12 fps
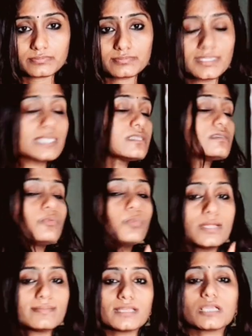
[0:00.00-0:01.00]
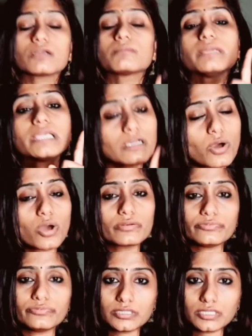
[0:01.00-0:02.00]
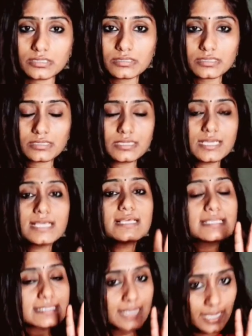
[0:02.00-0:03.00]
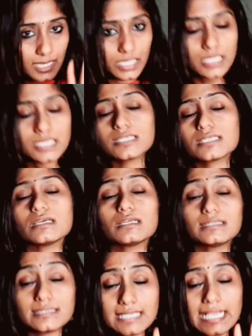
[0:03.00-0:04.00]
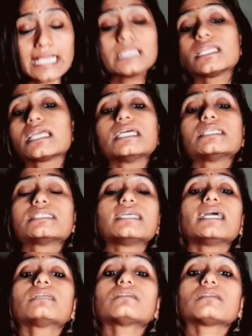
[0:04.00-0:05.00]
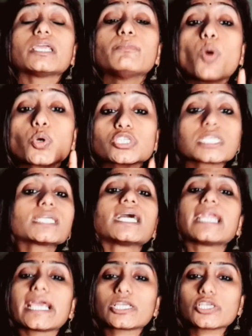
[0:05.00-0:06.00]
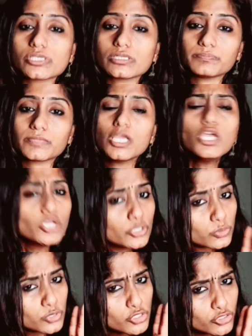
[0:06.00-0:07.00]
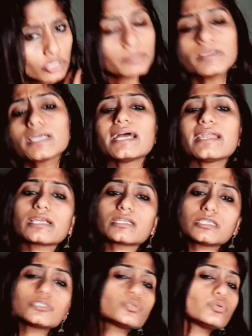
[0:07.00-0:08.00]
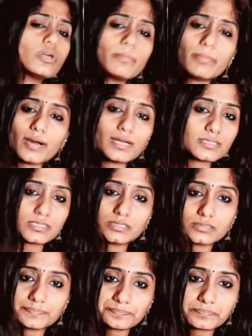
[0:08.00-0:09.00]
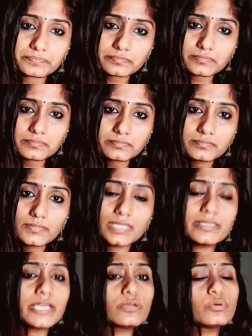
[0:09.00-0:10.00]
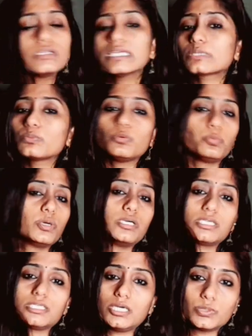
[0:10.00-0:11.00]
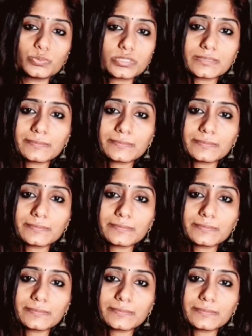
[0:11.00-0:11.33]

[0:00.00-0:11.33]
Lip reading: That is the one thing. Be confident. Second thing is that emotional connection. You should be connected to your partner, then only it will work out.